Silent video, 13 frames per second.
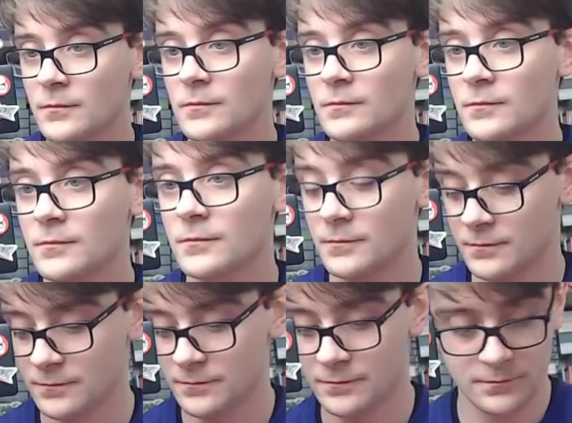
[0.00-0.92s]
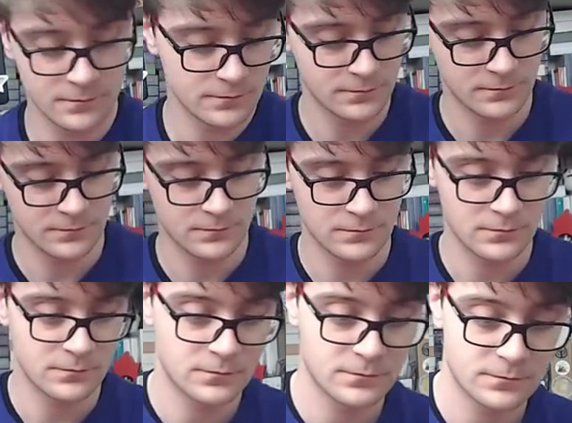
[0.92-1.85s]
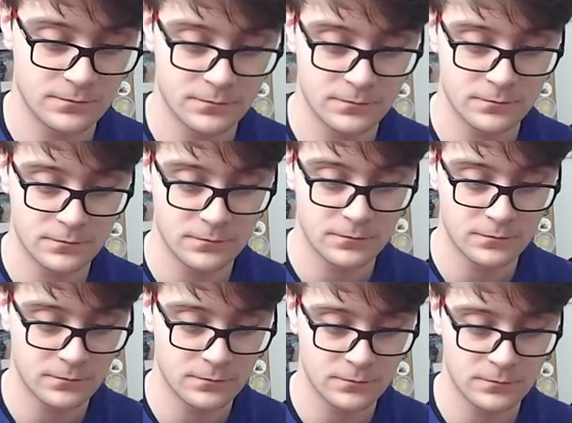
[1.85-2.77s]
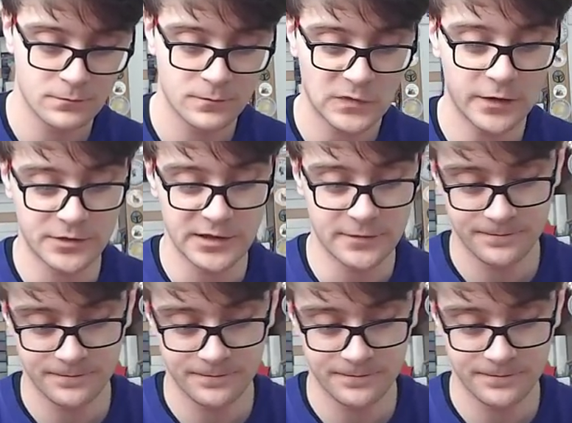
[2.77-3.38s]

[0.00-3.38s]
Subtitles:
(silence)